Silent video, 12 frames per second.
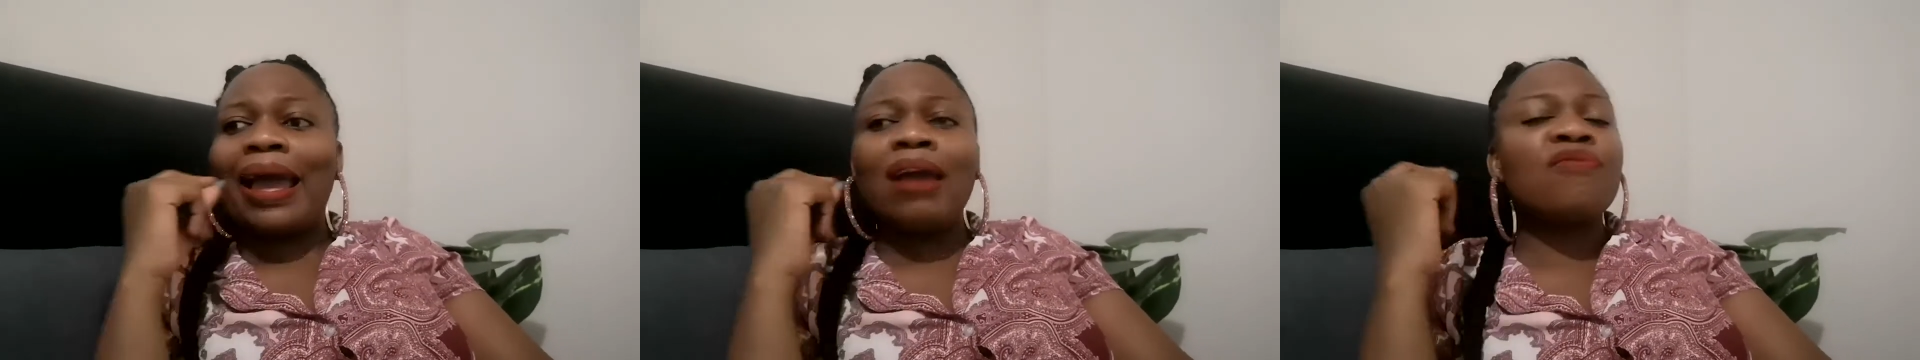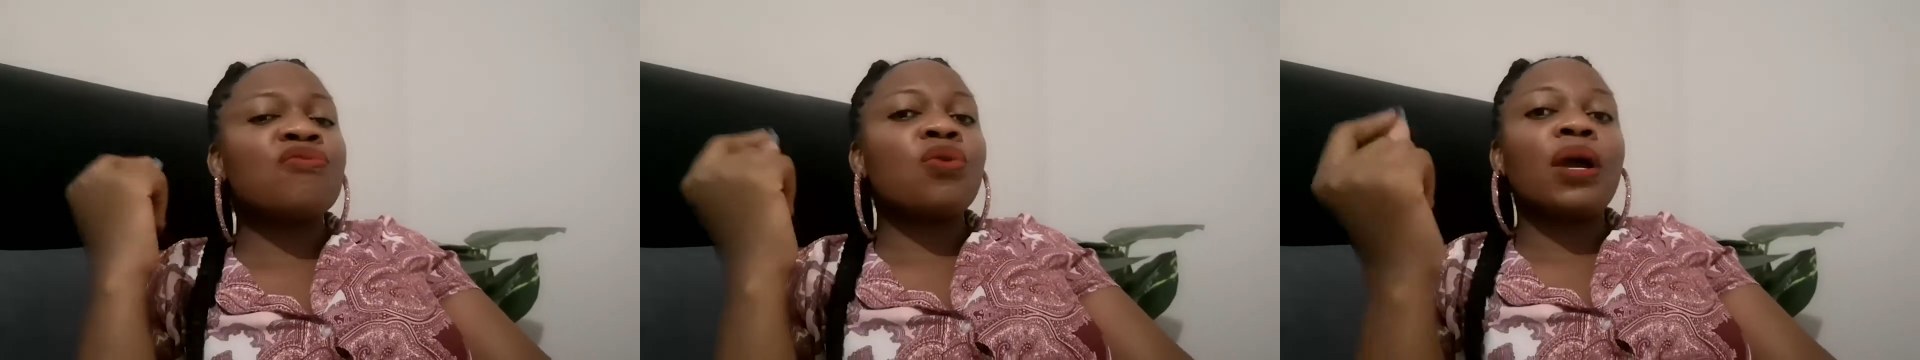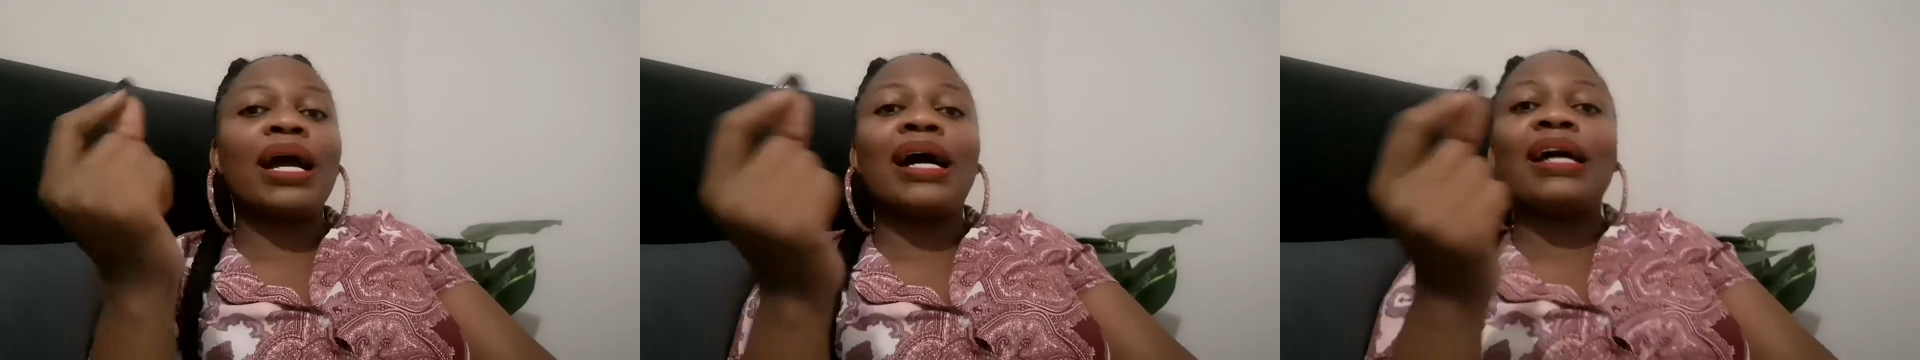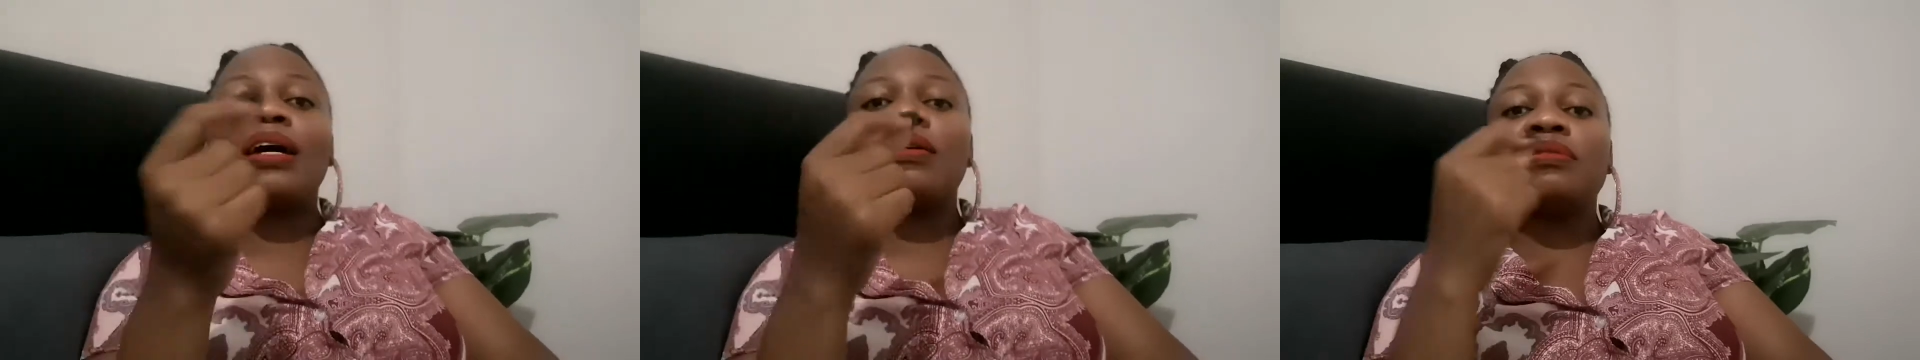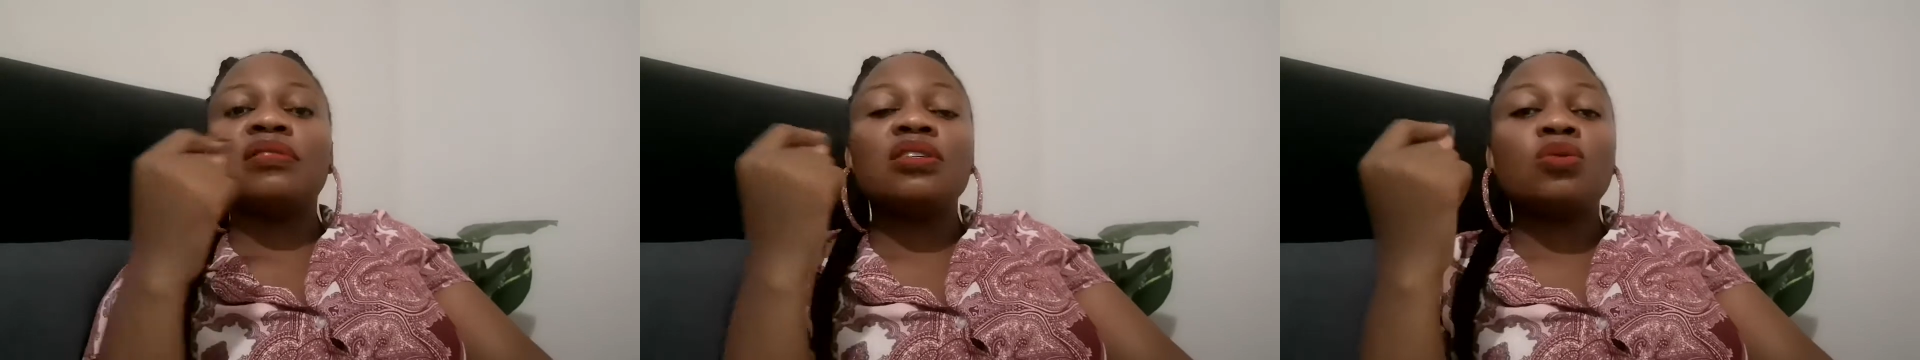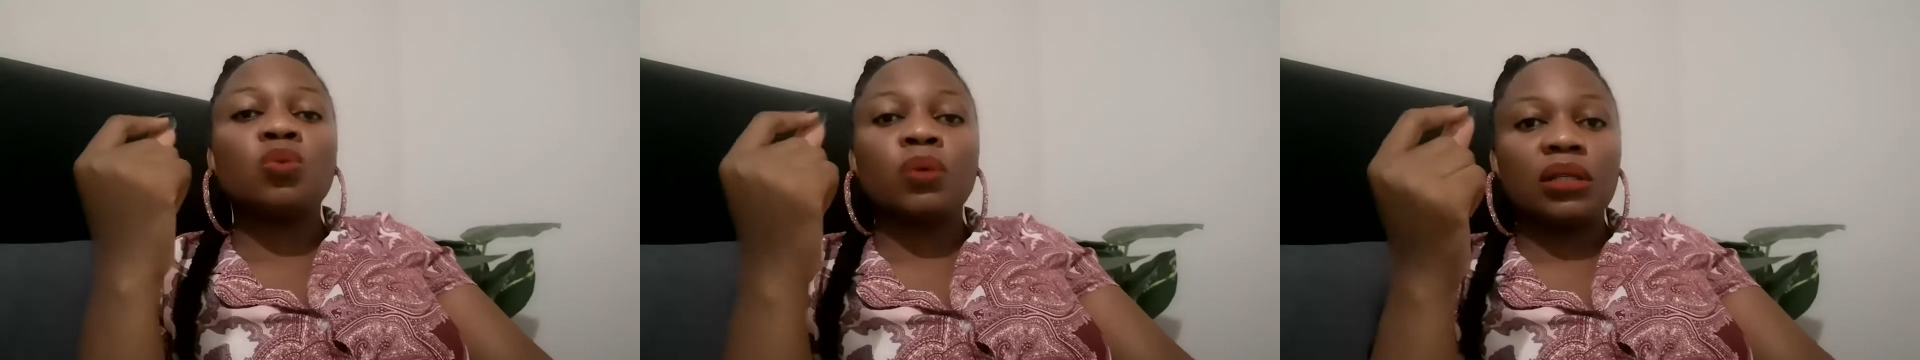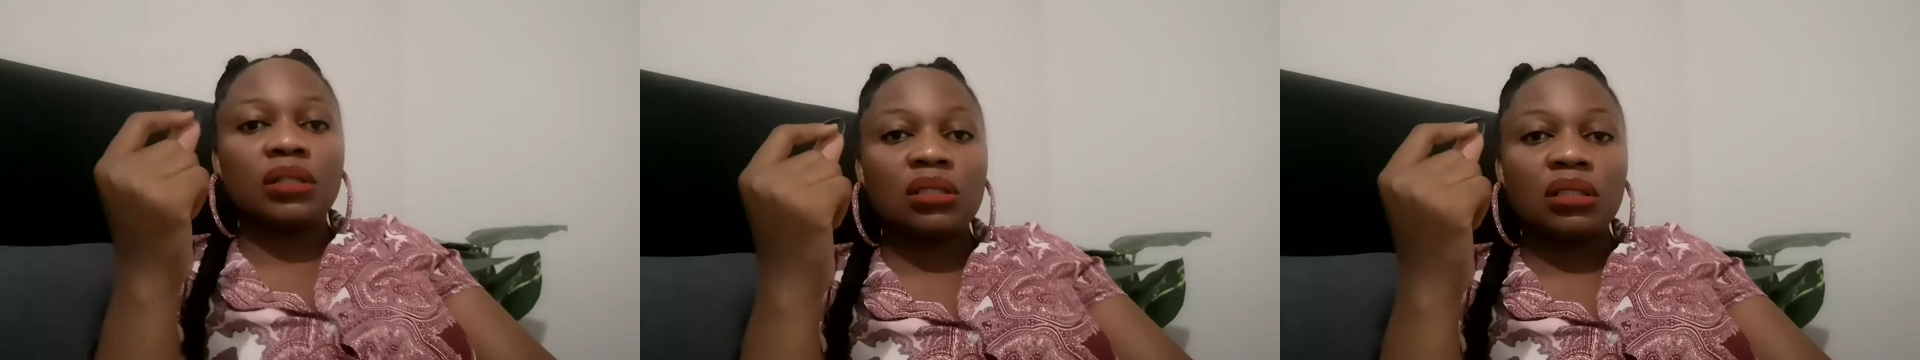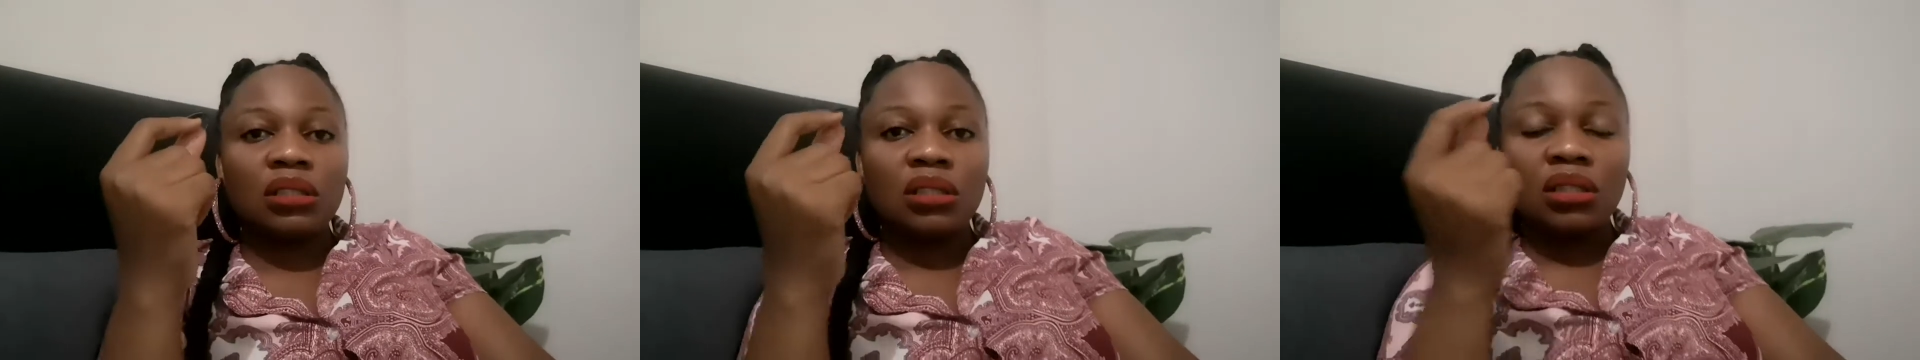everywhere around this world,